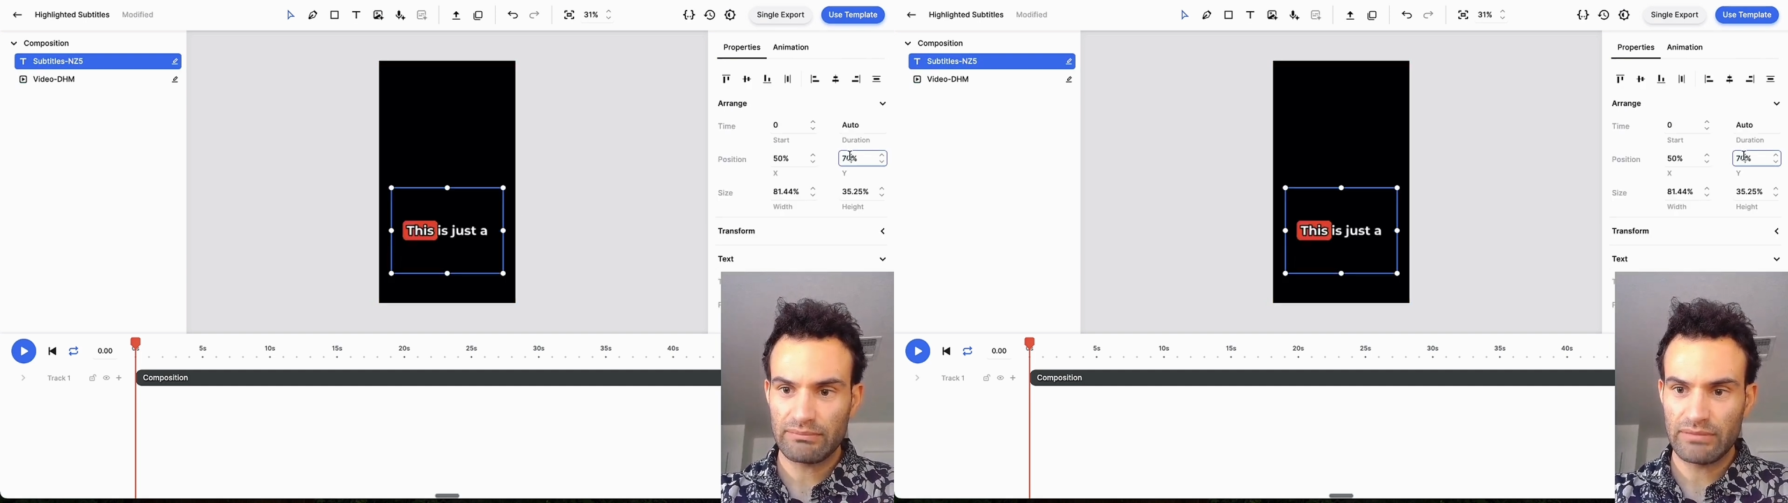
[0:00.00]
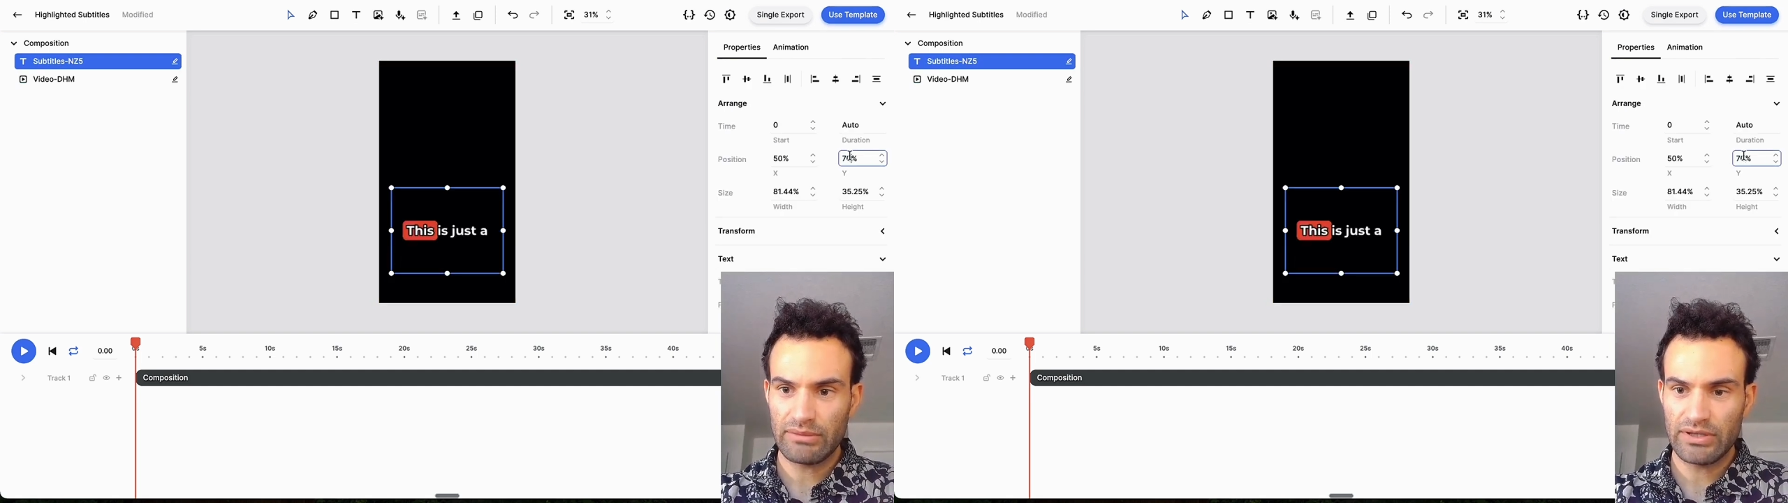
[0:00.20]

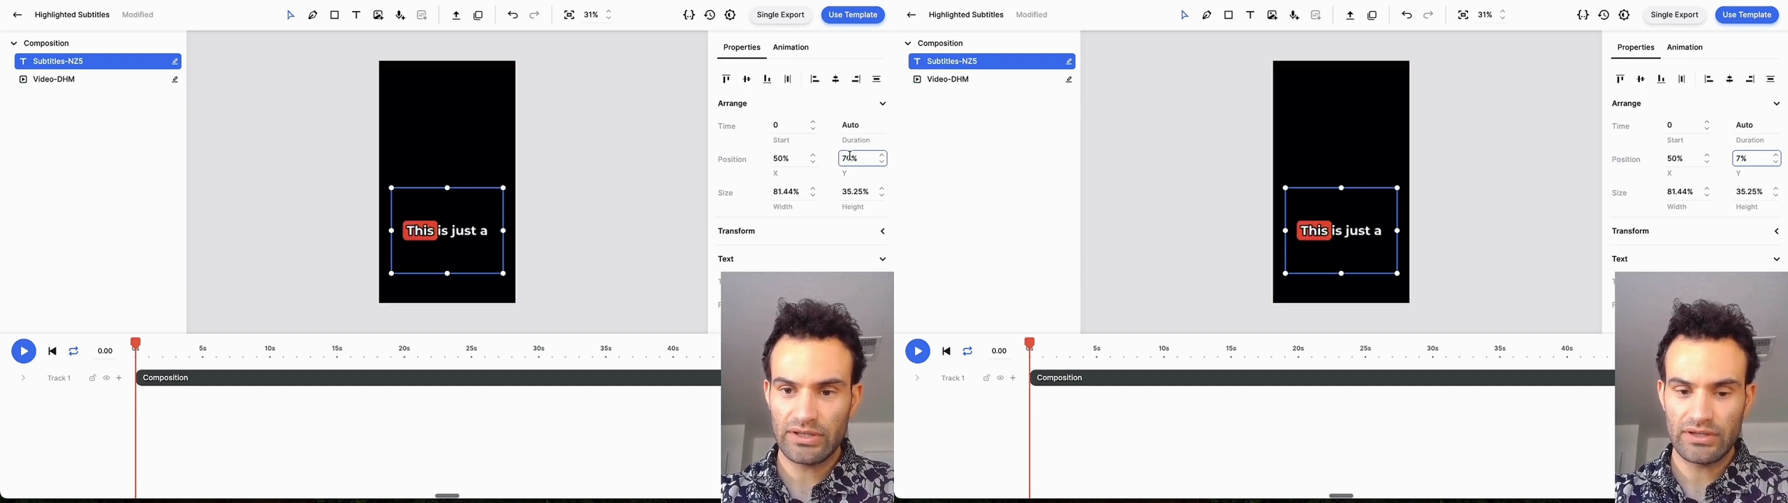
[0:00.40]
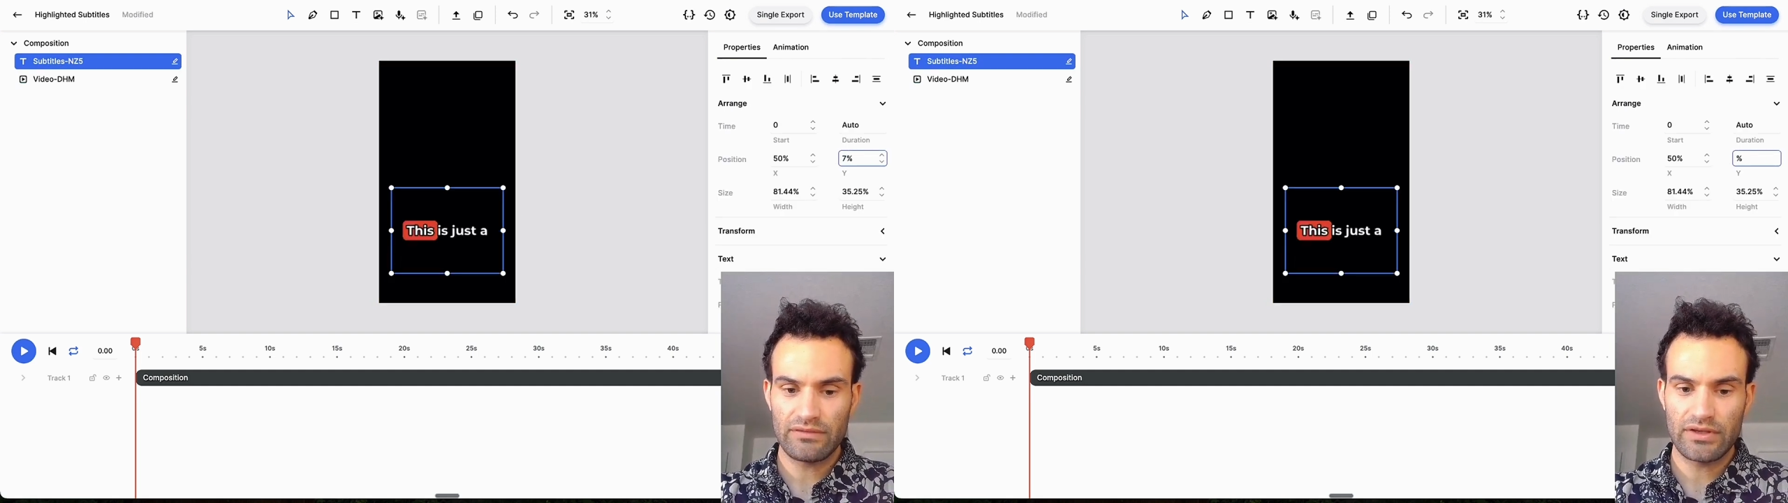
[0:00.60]
maybe
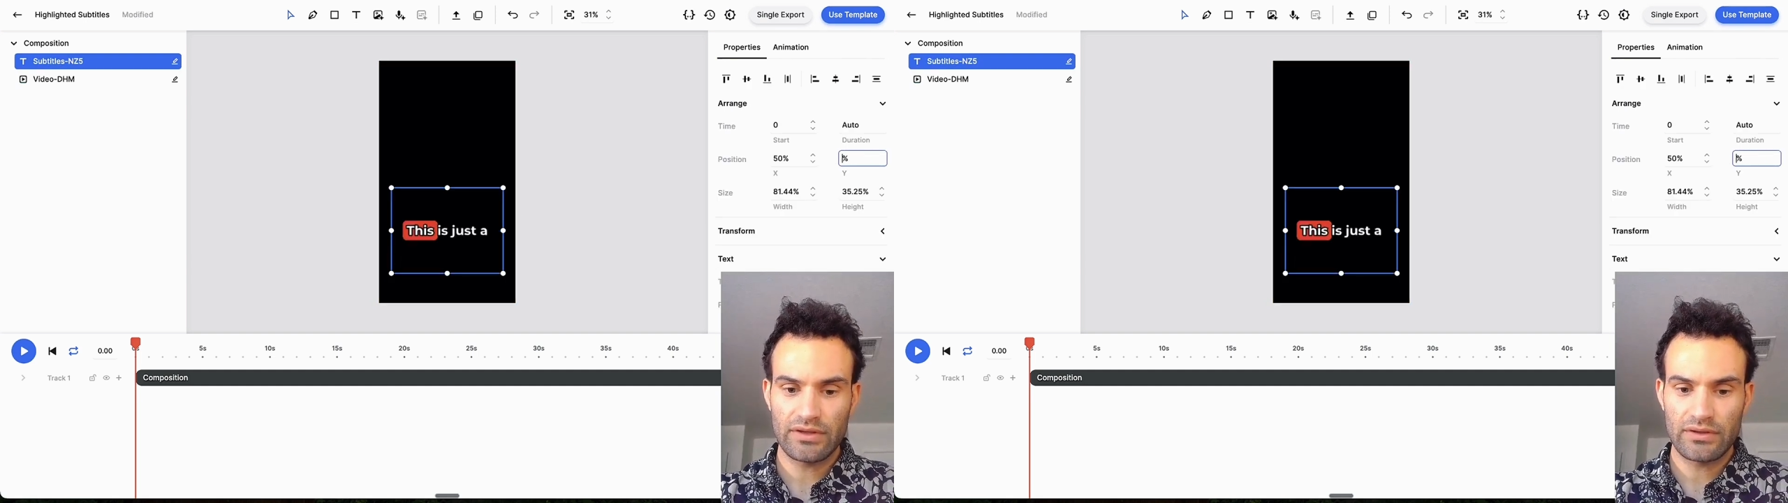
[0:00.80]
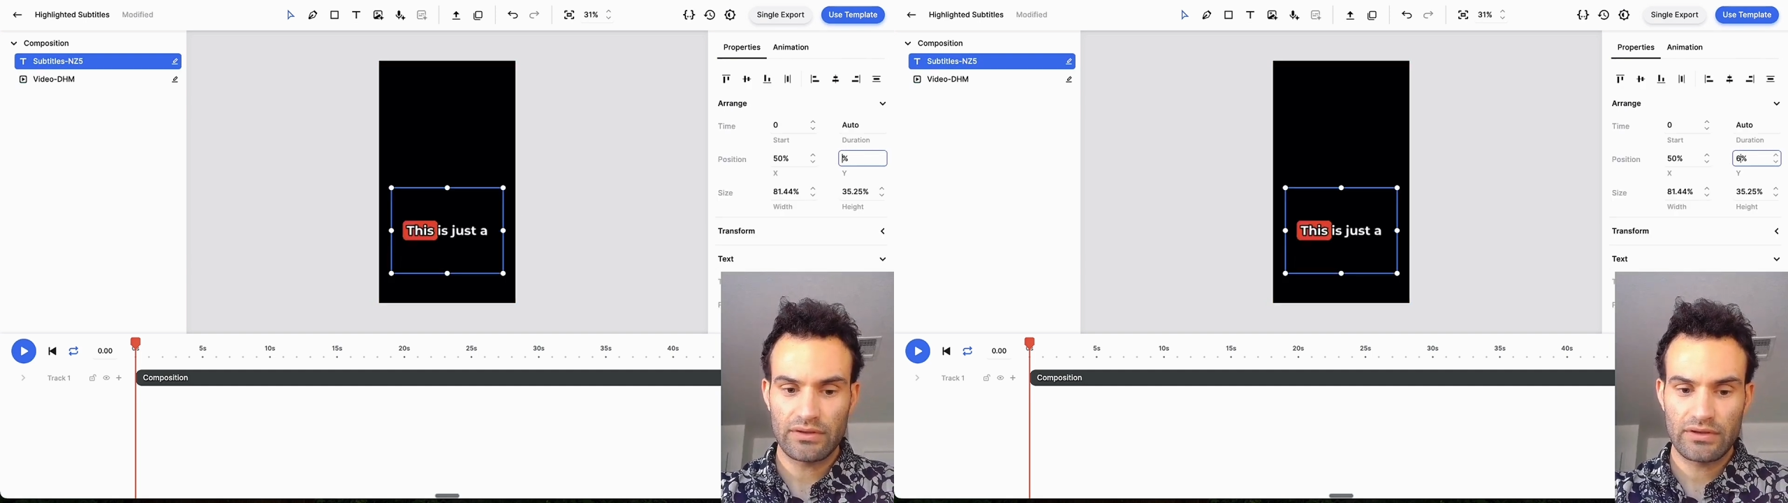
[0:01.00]

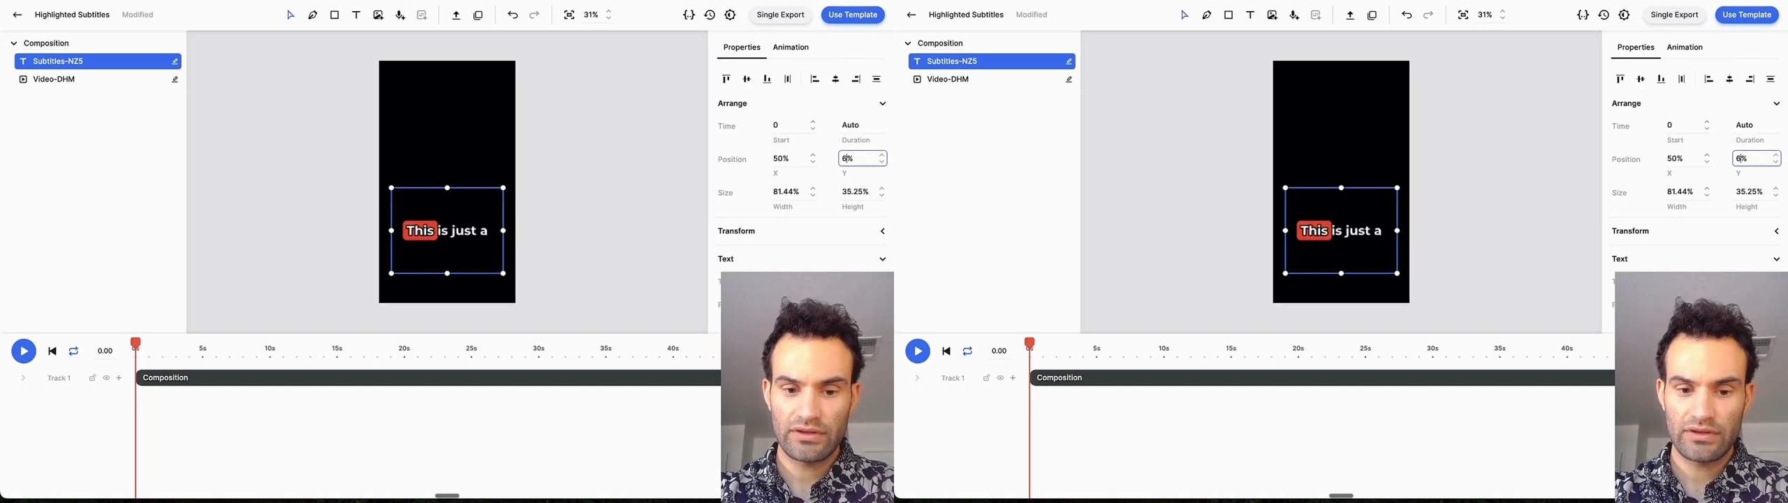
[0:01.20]
even